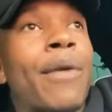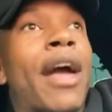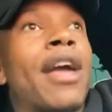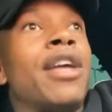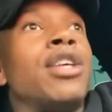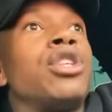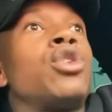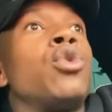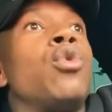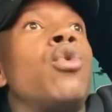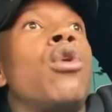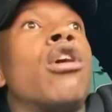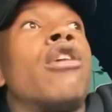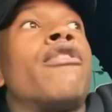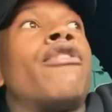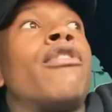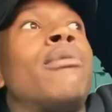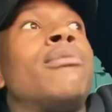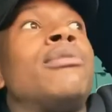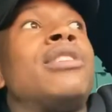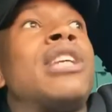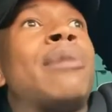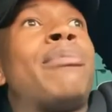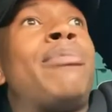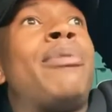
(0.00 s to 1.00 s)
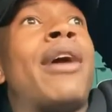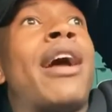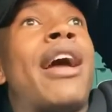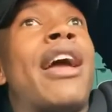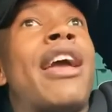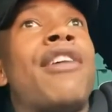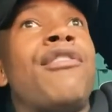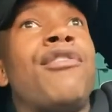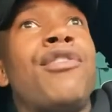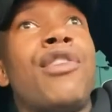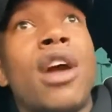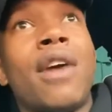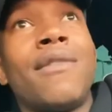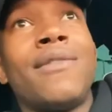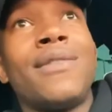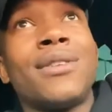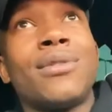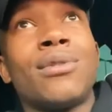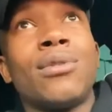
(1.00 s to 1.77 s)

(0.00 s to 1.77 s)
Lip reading: I used to walk from JPI every day after